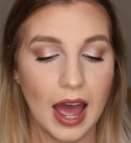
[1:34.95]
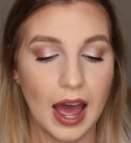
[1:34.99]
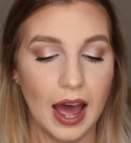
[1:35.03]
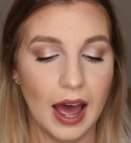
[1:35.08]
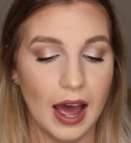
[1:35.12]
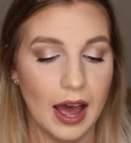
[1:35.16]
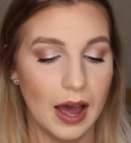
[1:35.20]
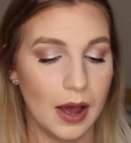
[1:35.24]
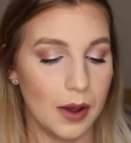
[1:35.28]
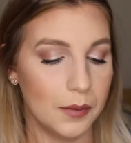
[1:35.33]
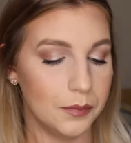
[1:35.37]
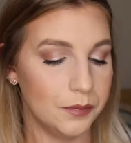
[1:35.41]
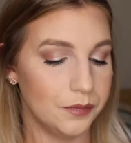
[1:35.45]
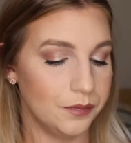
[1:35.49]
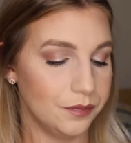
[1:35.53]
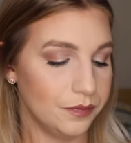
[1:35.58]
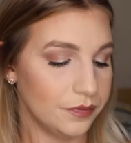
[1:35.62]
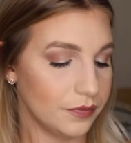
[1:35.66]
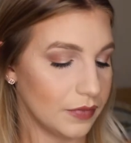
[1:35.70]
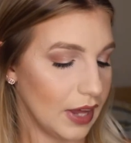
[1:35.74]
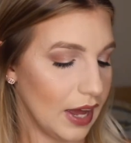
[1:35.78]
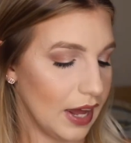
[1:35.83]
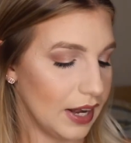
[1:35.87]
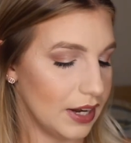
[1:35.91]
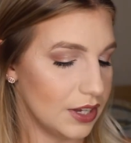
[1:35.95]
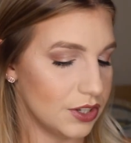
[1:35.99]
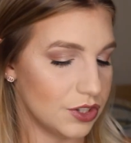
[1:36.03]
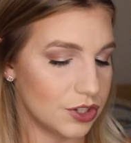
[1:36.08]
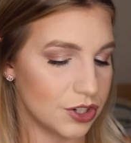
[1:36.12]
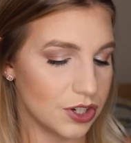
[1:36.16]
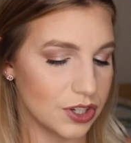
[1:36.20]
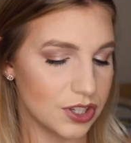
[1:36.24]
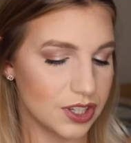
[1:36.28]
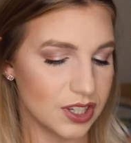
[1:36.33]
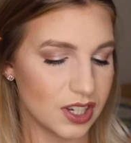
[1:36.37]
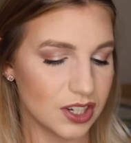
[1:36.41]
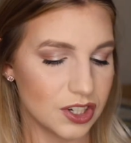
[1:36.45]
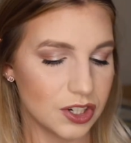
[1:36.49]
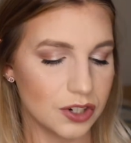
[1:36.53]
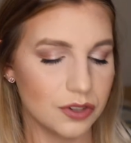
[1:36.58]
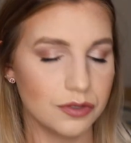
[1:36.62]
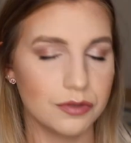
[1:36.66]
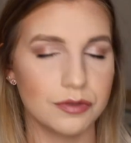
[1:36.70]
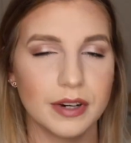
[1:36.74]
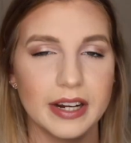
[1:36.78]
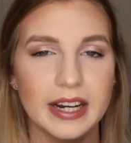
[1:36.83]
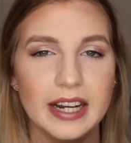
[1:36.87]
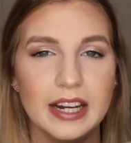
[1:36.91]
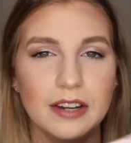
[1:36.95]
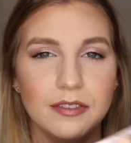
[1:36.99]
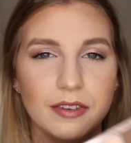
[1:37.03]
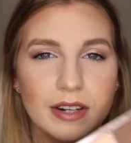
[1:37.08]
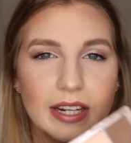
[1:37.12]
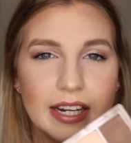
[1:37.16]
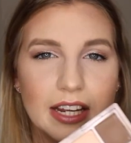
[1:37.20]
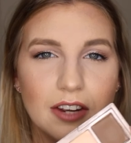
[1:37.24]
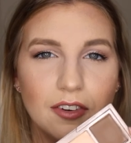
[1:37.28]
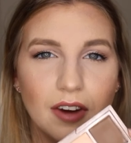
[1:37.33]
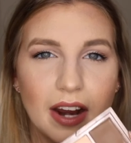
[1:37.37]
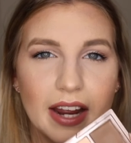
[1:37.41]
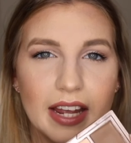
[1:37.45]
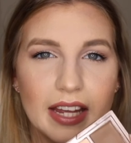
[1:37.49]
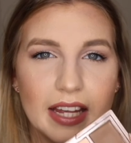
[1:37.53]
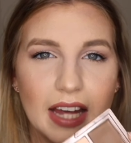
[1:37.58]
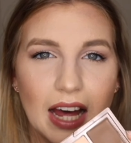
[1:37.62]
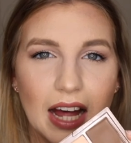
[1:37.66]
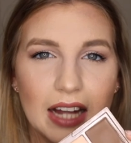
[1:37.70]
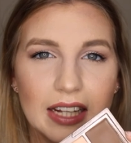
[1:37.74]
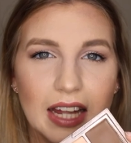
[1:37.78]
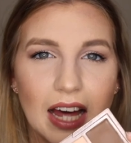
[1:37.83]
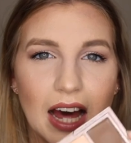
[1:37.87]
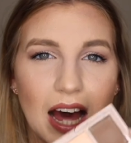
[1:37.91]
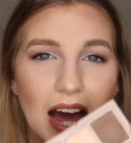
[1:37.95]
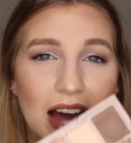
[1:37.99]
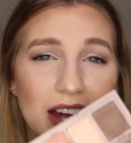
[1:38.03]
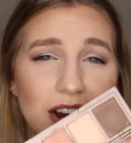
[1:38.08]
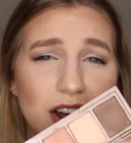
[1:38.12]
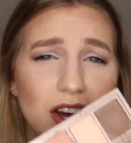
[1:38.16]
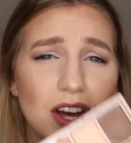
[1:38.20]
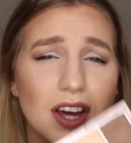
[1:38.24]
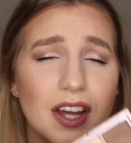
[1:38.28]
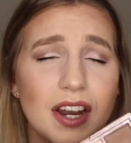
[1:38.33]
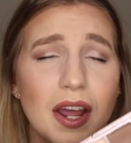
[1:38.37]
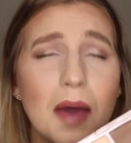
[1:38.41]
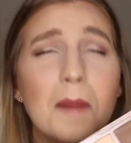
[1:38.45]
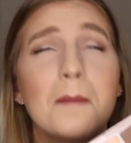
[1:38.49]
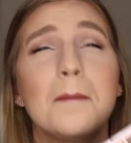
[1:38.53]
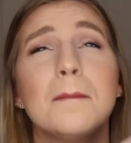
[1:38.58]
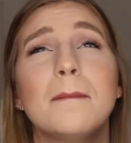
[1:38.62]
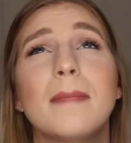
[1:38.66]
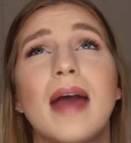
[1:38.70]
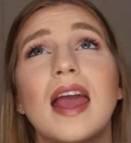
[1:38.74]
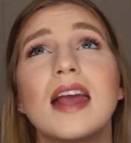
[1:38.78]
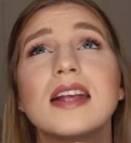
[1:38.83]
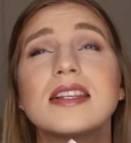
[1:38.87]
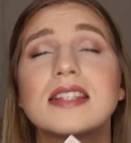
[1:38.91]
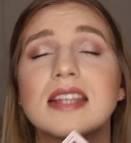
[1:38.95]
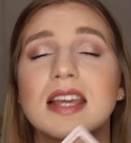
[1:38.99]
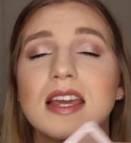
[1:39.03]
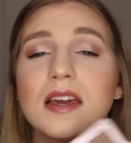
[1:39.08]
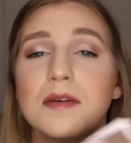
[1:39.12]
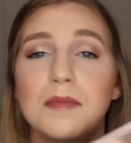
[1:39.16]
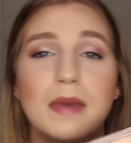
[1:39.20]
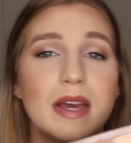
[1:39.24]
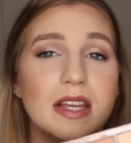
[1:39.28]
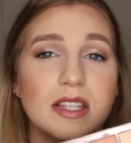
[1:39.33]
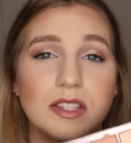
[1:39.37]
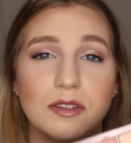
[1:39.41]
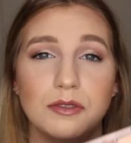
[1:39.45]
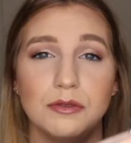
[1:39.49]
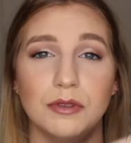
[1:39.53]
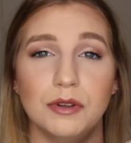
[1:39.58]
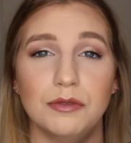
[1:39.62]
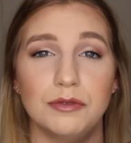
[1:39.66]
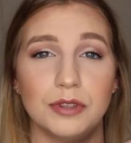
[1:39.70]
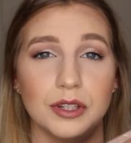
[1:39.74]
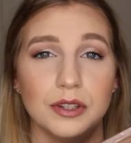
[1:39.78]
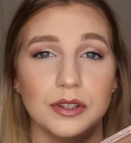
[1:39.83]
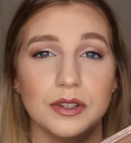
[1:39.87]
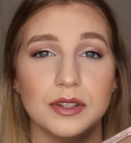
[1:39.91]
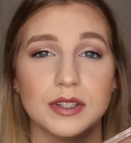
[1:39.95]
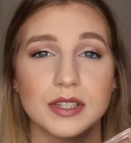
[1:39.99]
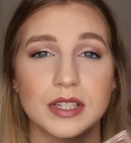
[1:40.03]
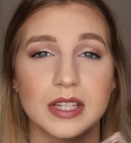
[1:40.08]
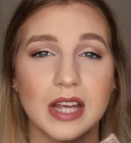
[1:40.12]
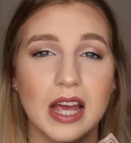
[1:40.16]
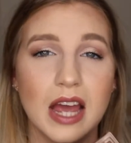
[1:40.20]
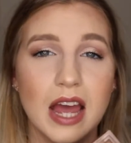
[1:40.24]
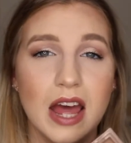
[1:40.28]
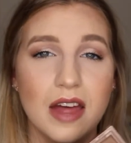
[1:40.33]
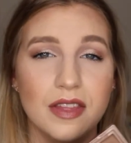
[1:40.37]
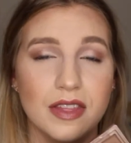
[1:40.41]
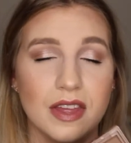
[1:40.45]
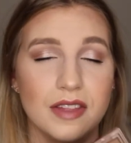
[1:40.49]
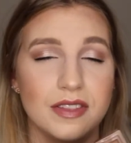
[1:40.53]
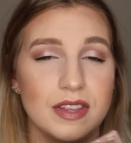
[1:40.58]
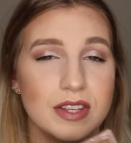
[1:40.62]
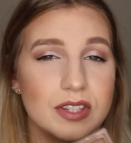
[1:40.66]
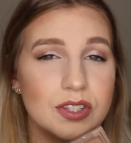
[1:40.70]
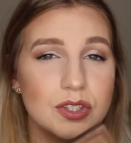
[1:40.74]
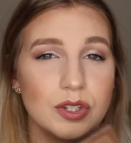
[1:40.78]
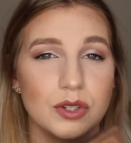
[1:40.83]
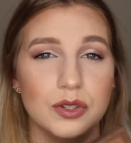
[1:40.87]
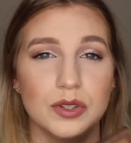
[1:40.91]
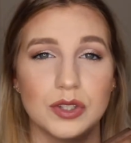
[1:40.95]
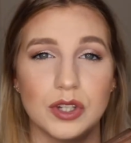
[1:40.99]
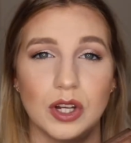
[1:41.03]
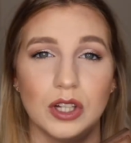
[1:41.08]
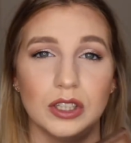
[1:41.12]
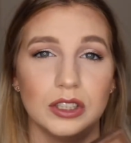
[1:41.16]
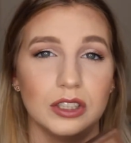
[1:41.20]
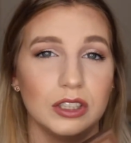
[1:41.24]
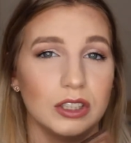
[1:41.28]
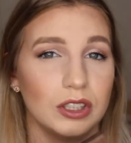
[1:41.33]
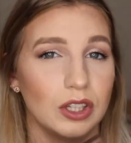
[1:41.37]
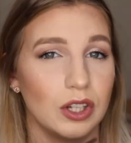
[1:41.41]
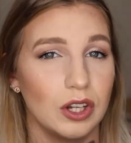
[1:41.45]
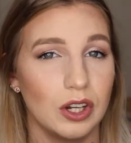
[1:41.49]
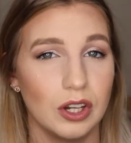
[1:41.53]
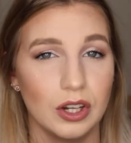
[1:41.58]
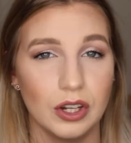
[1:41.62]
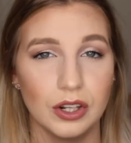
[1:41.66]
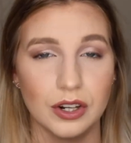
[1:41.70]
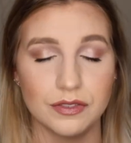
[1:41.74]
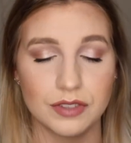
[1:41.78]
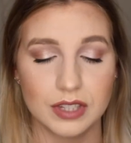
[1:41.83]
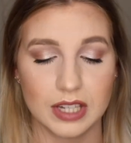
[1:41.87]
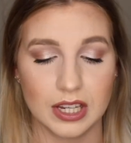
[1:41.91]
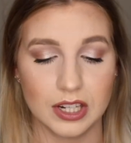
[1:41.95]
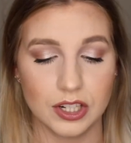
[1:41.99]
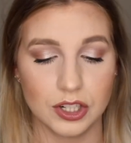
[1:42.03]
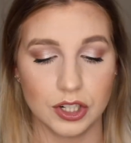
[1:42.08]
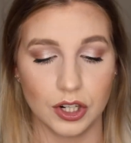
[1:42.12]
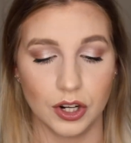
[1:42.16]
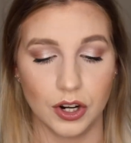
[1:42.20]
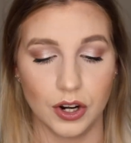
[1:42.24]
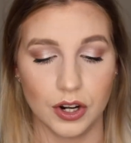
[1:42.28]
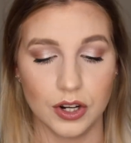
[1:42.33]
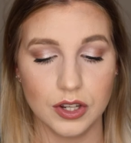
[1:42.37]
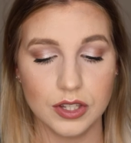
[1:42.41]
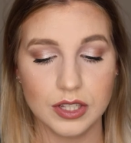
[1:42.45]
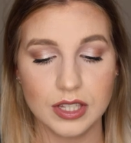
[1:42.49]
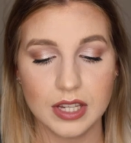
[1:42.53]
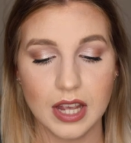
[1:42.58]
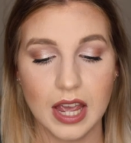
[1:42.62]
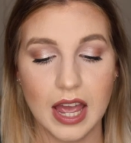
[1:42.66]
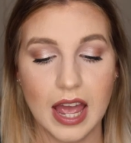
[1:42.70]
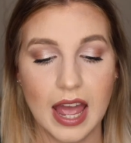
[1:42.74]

Um, and it's just such a really, really great color. I'd heard amazing, amazing reviews that this suits a lot of skin tones.